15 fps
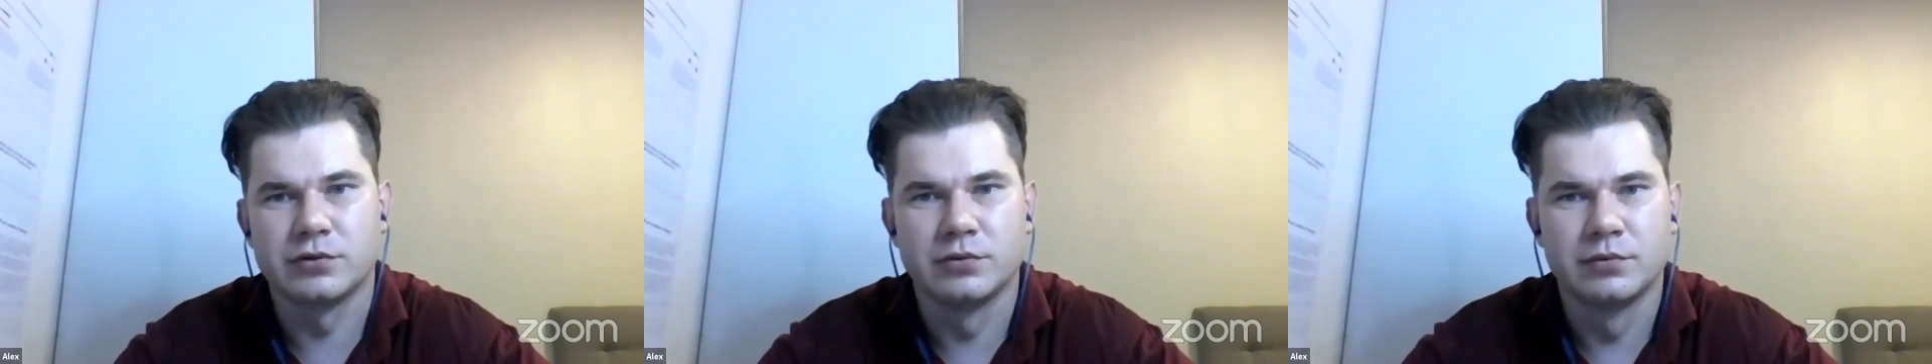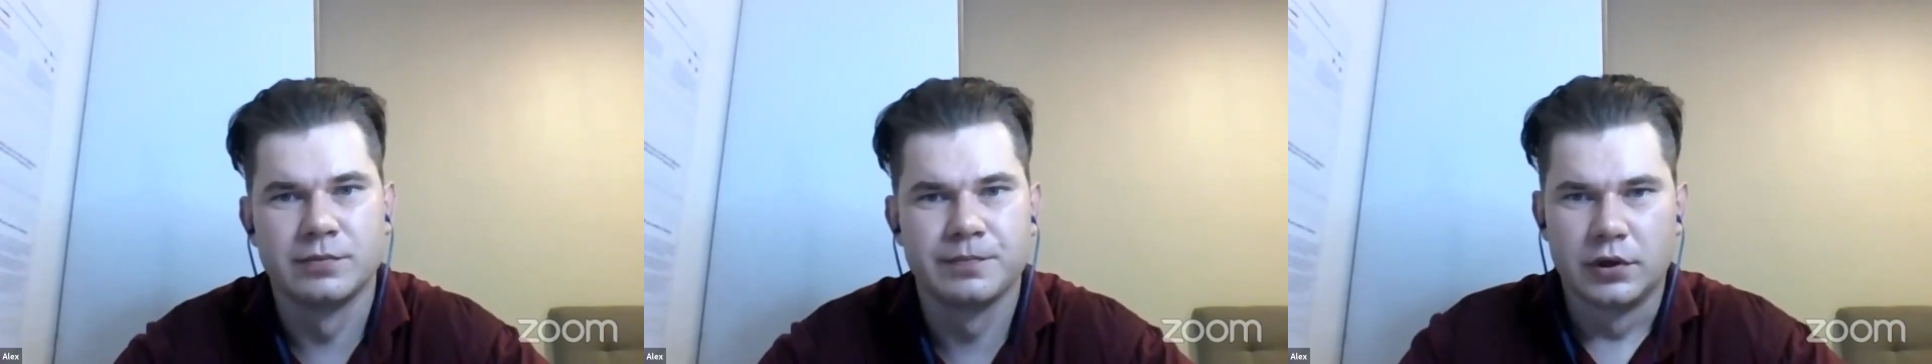
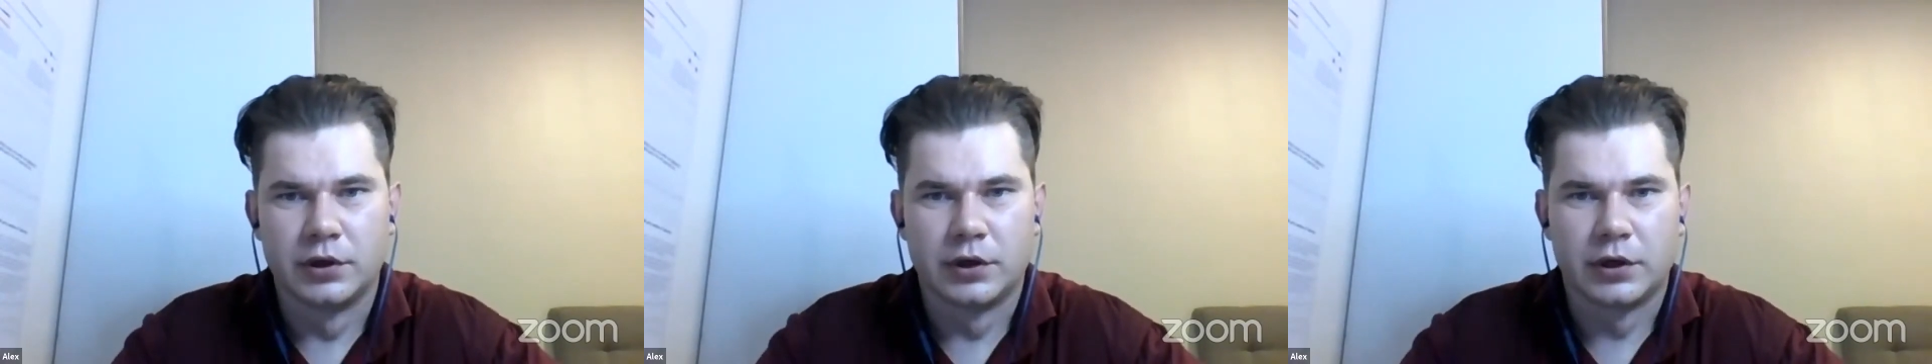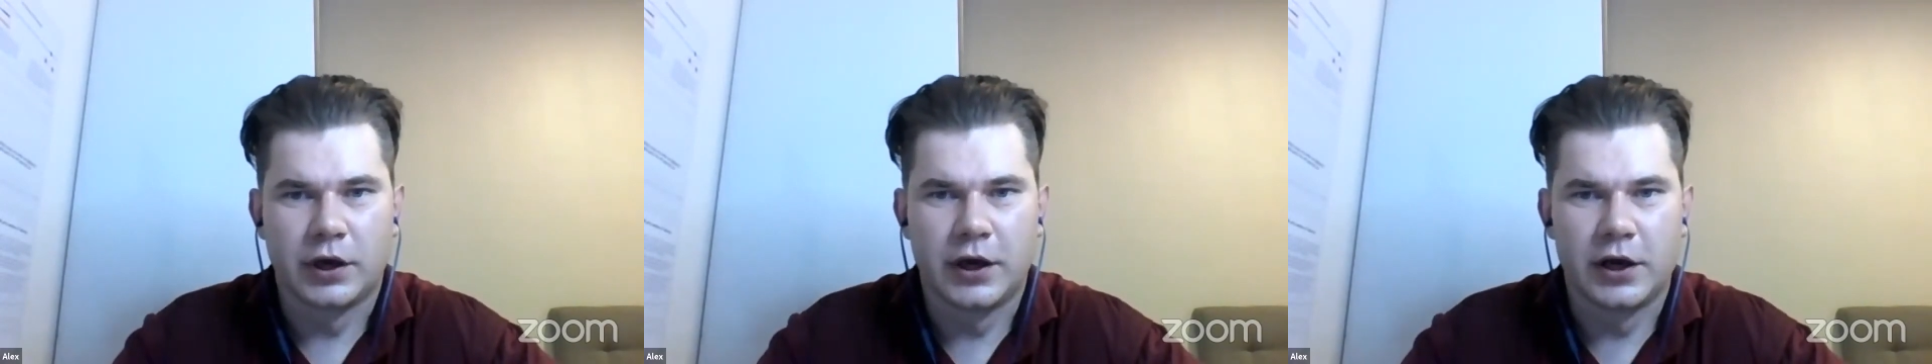So,
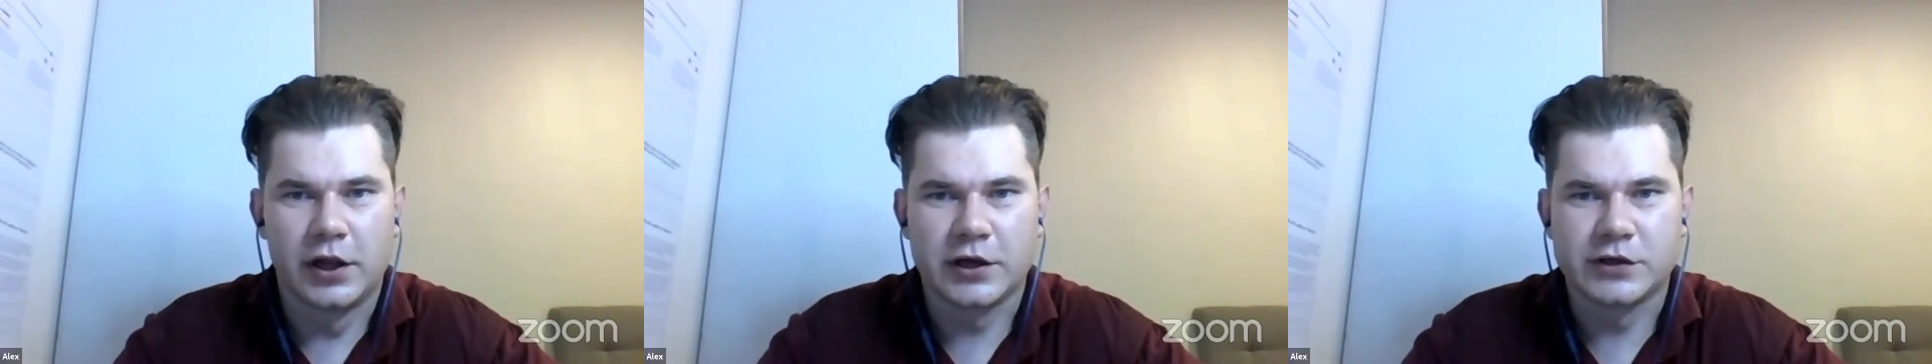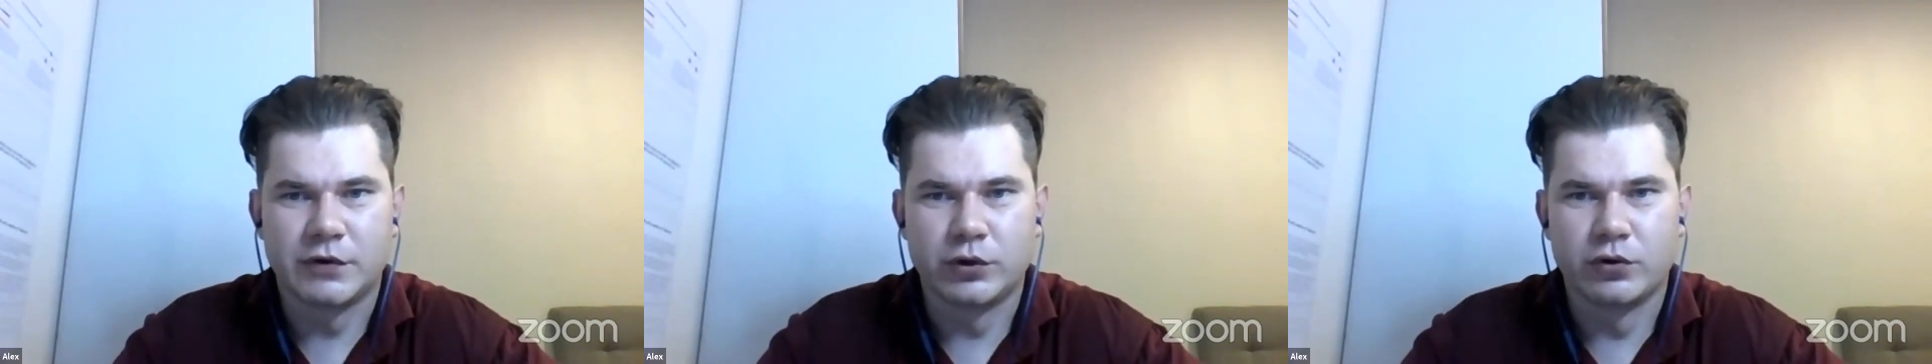uh, hey,
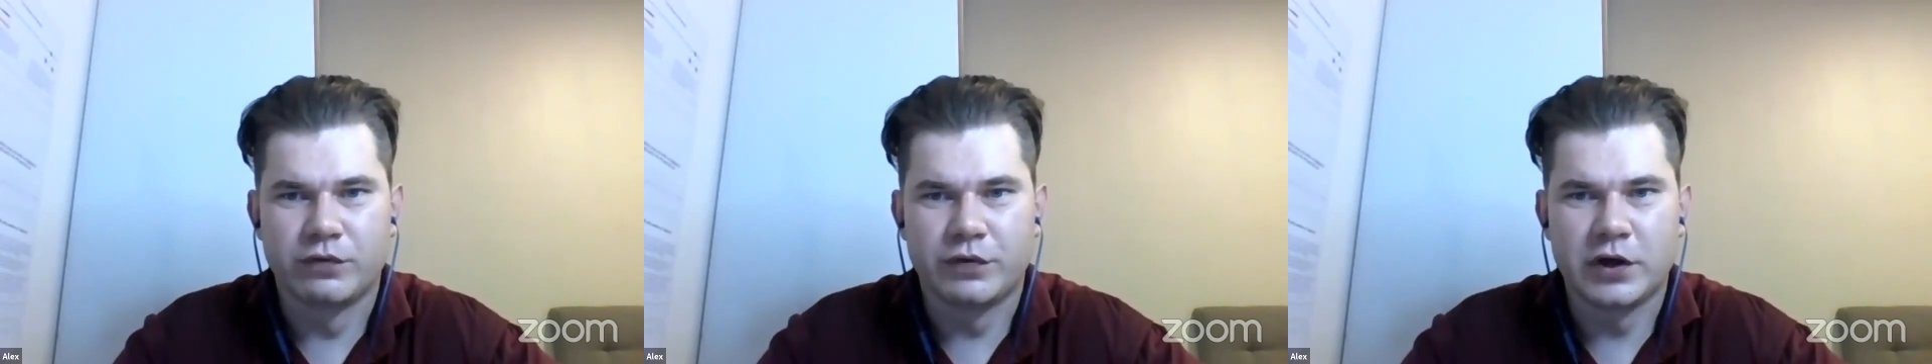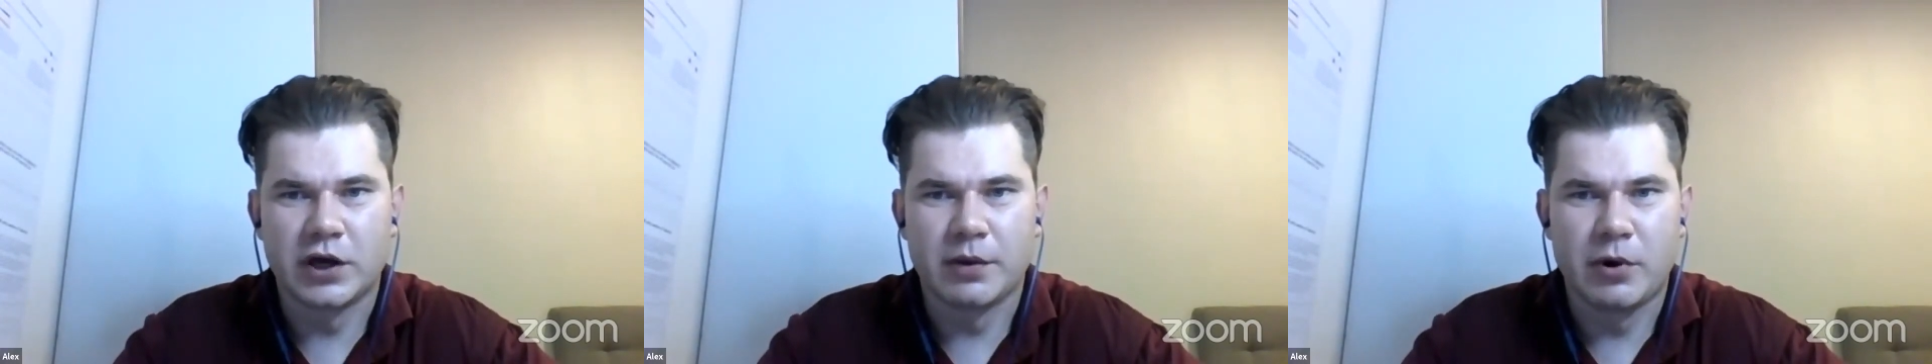Alex, what do
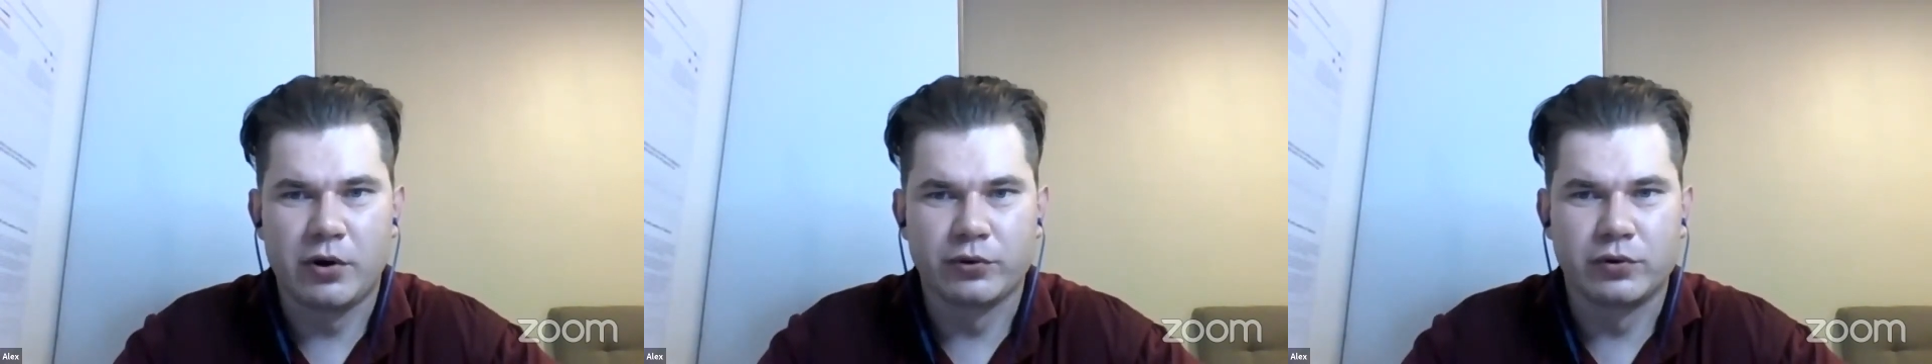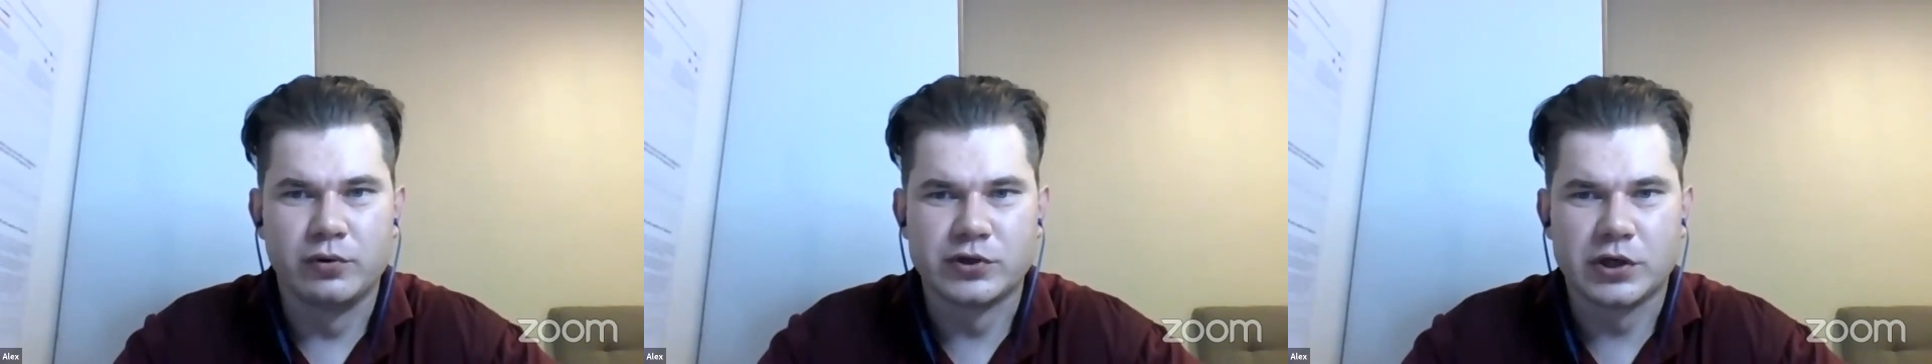you think
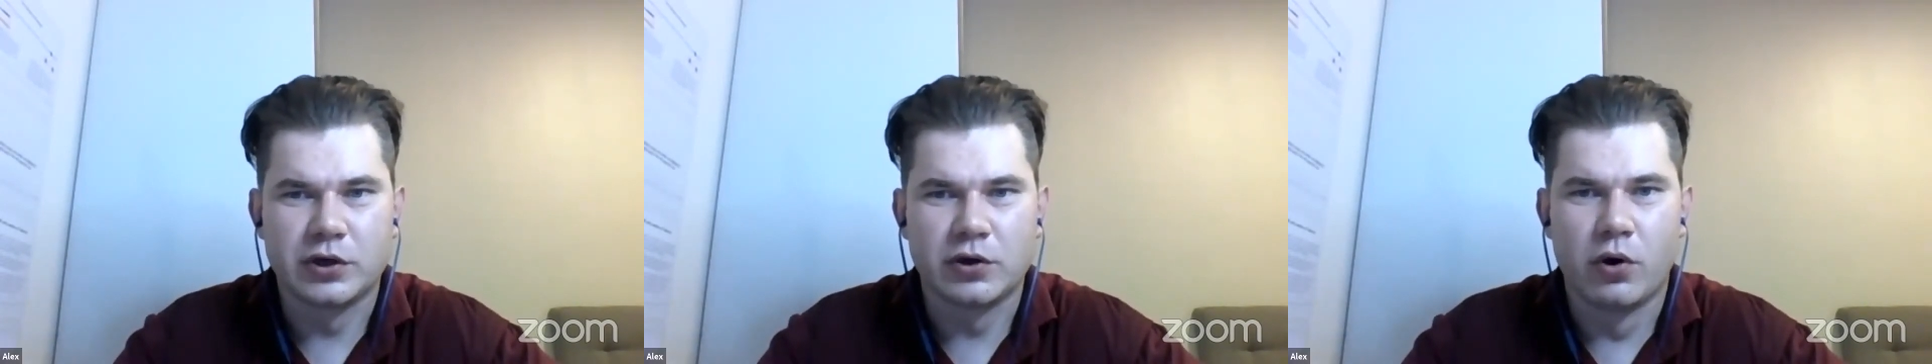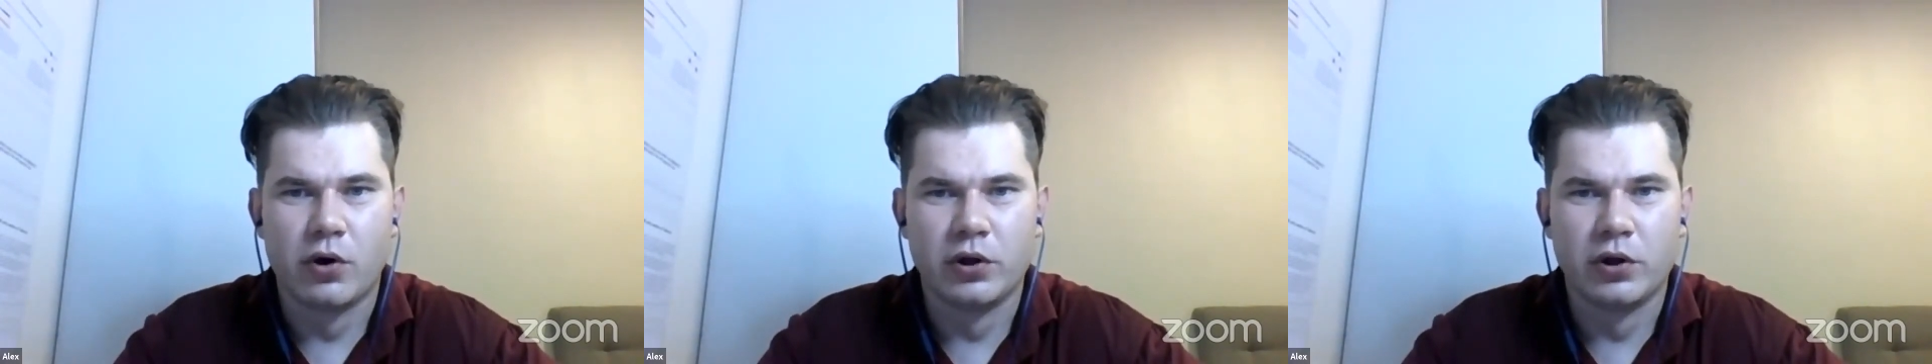about using